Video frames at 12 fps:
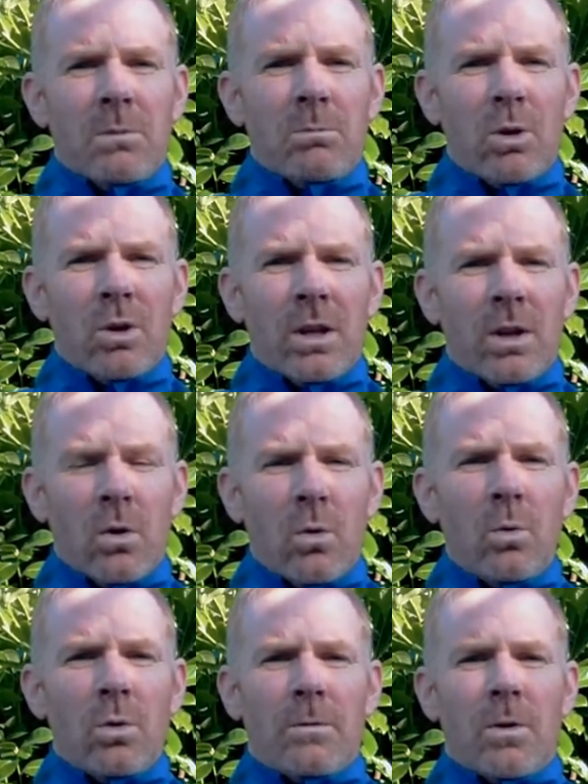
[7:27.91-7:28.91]
putting
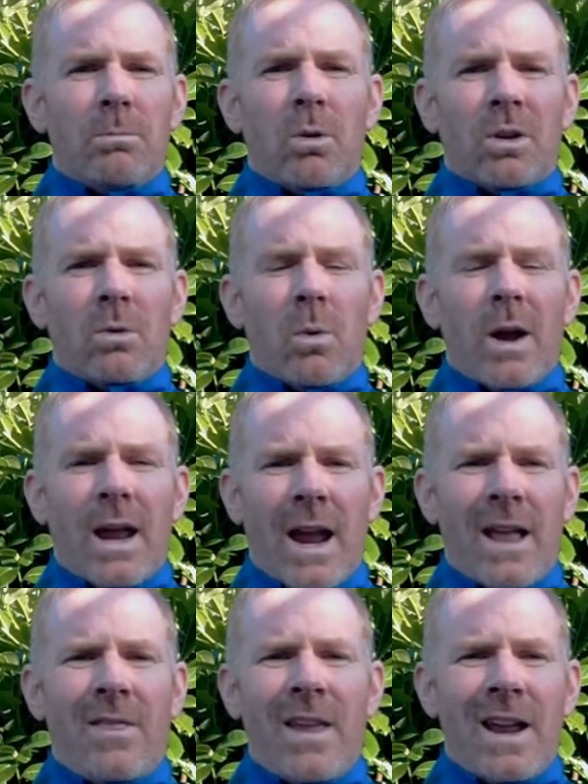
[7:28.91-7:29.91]
all of your body weight
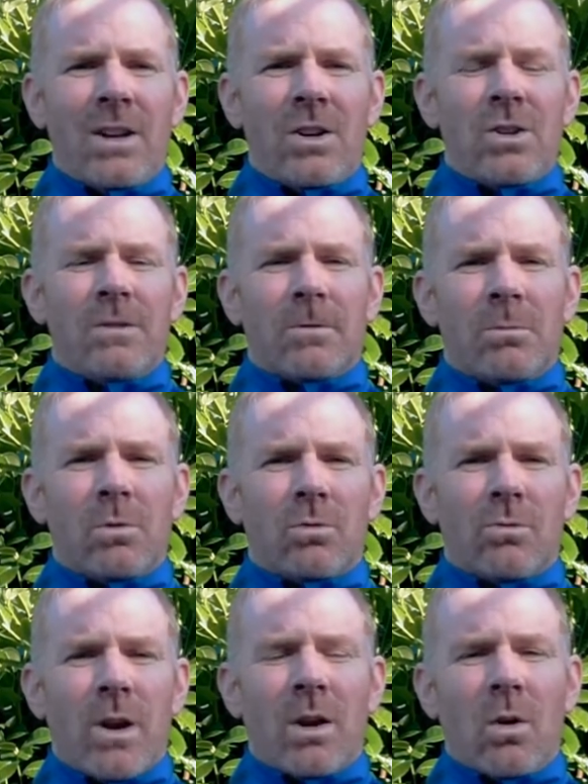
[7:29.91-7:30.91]
and the energy from your
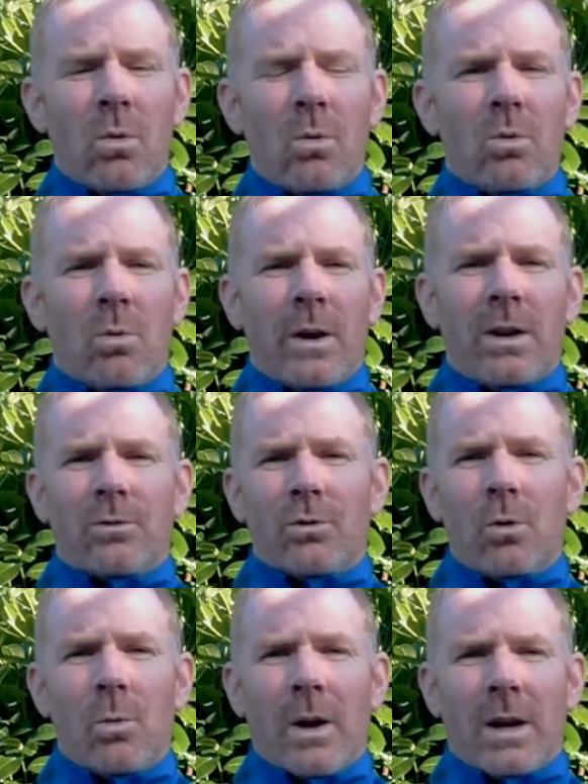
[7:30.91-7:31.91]
run all the way
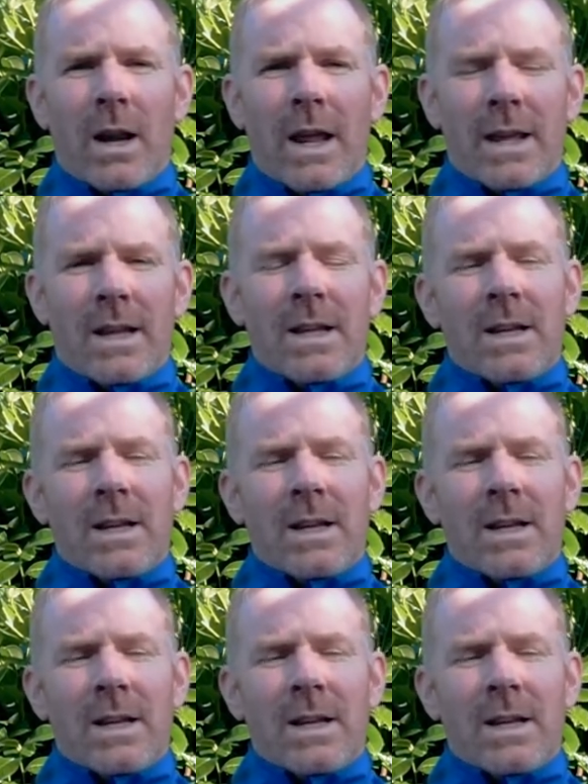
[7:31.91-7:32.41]
through one leg.